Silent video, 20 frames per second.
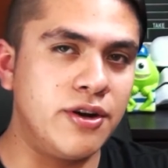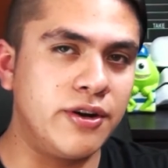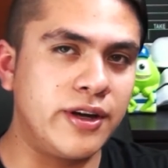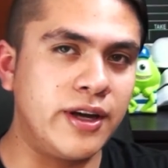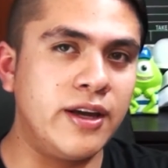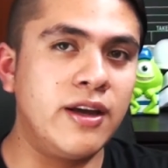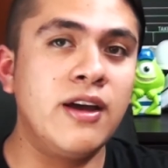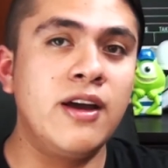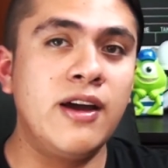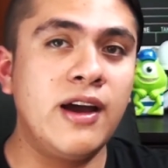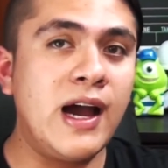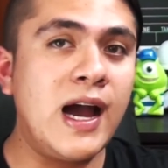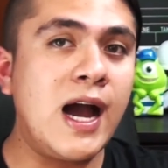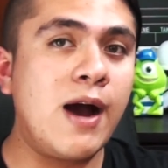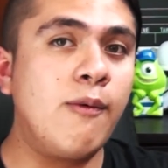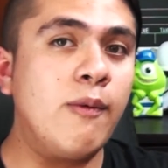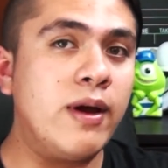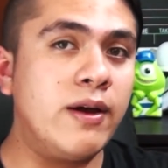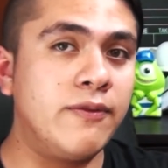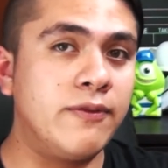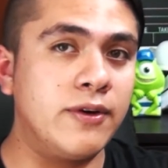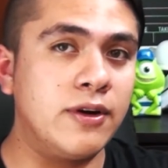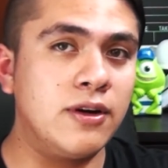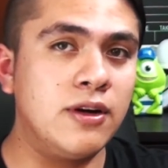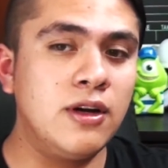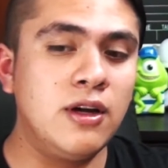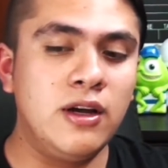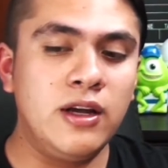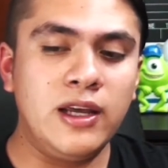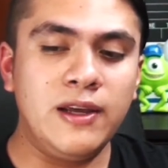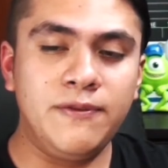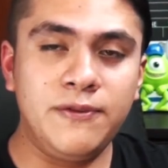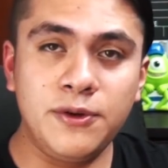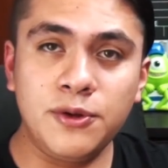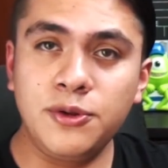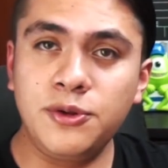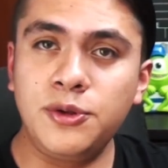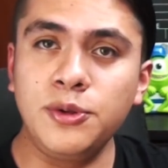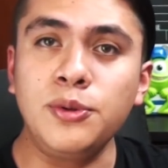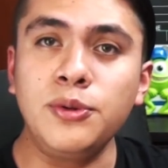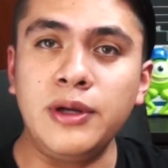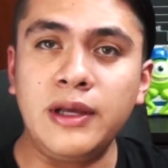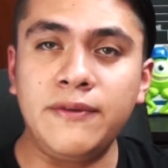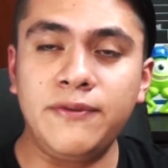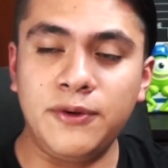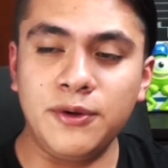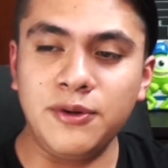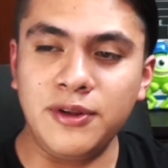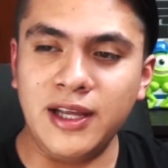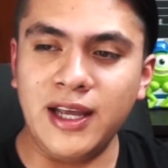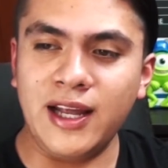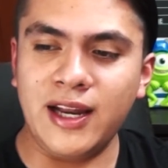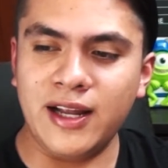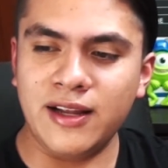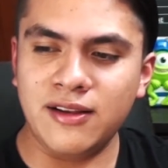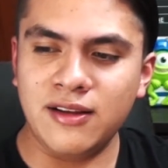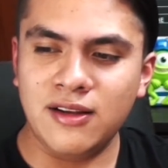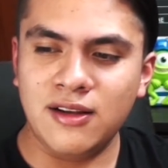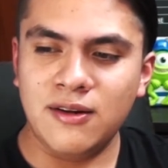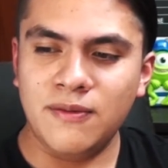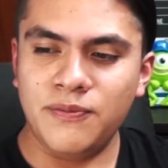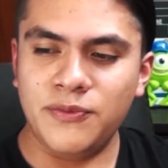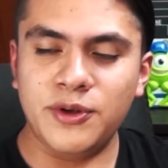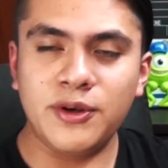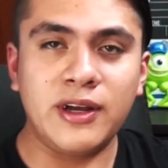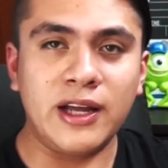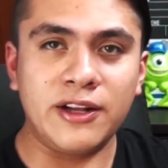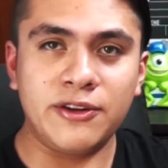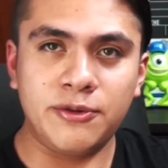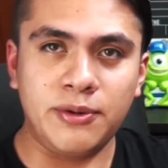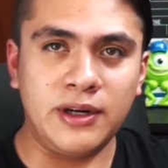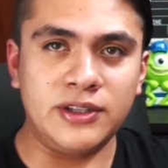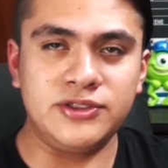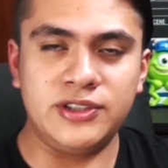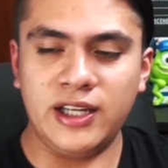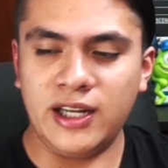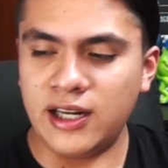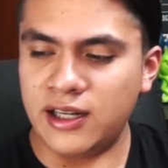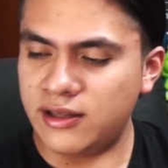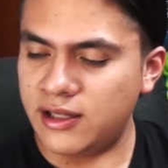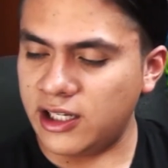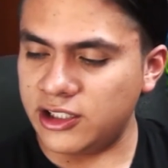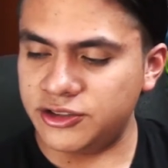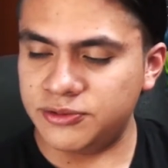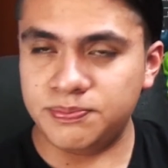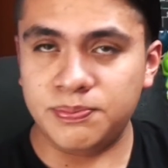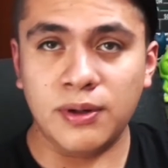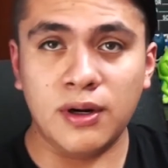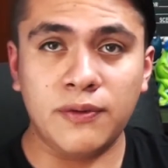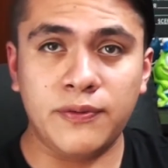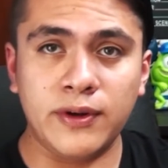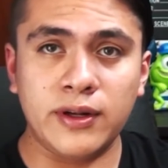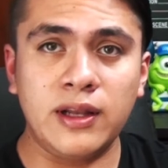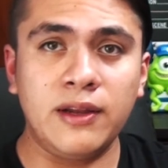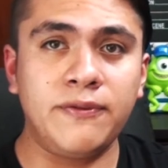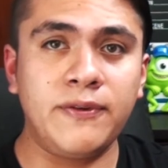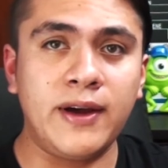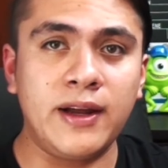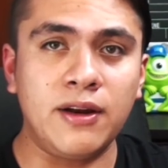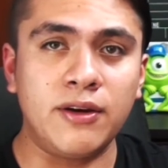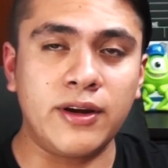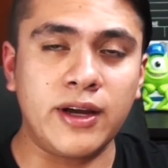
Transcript: Okay, however, if you need it, you can translate, and that's perfectly fine.